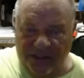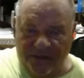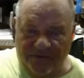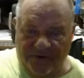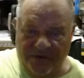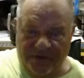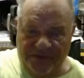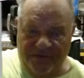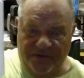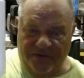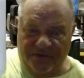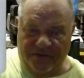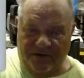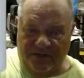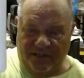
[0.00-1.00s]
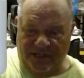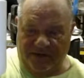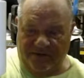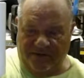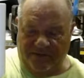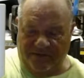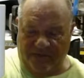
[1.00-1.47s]
For those of you that are left,
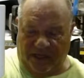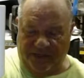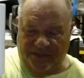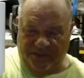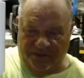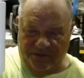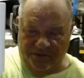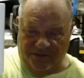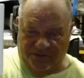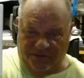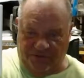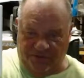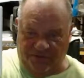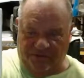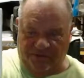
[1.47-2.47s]
I salute you.